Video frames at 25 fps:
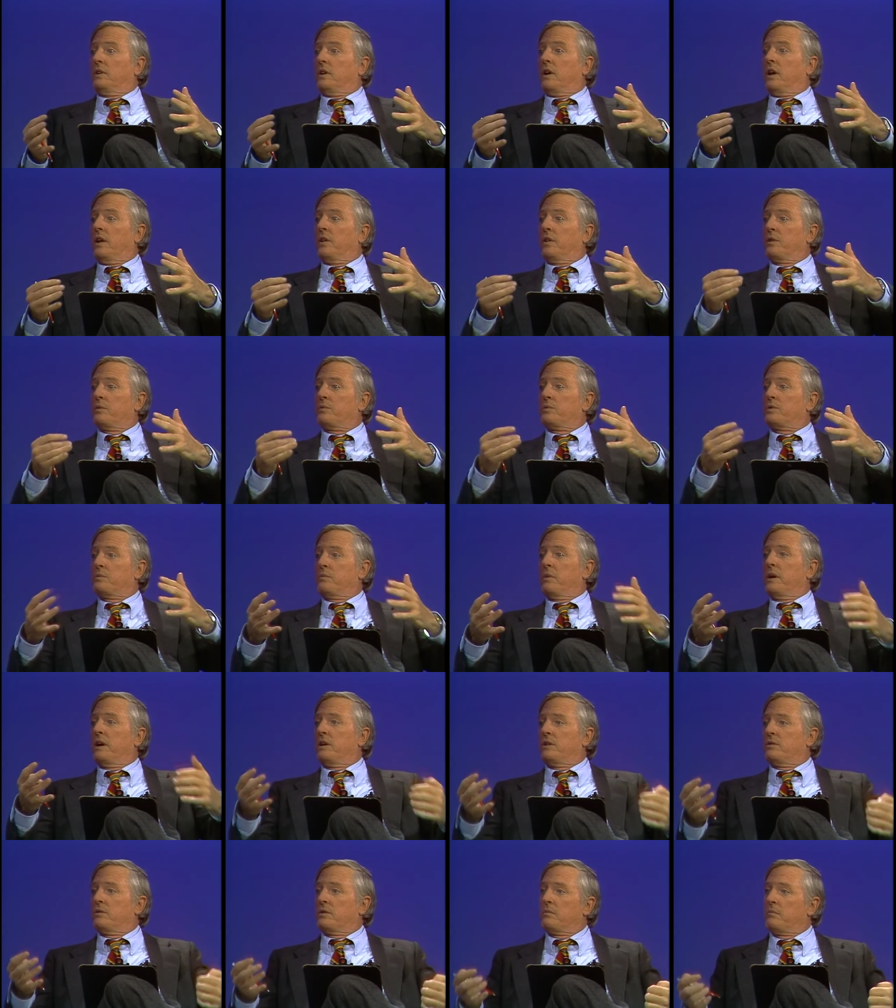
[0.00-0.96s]
uh, that was
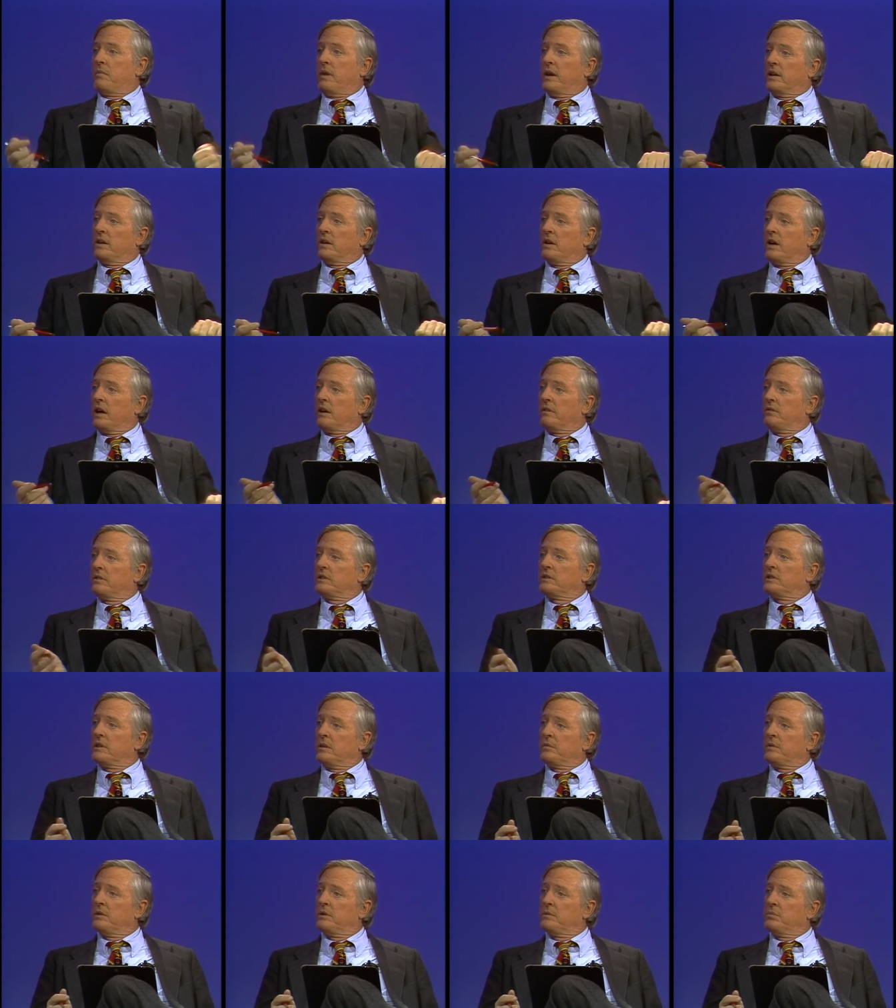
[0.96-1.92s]
made to him, might not have
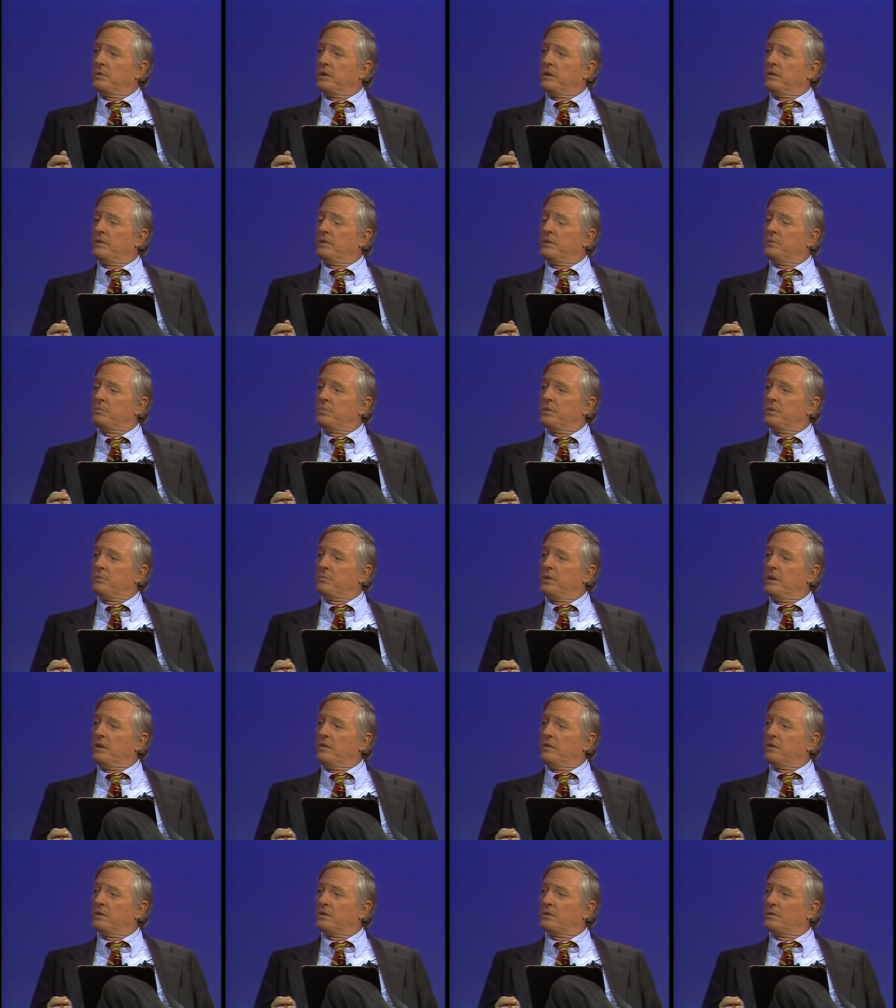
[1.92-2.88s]
accepted a previous,
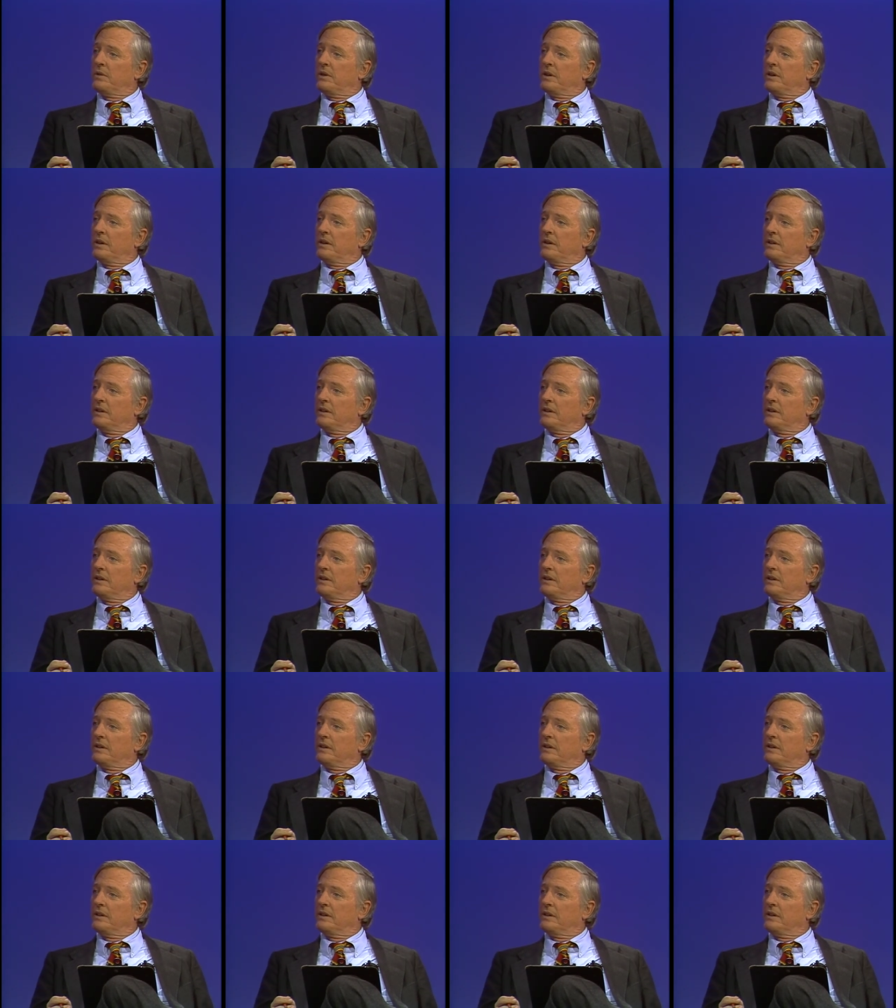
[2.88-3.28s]
previous one?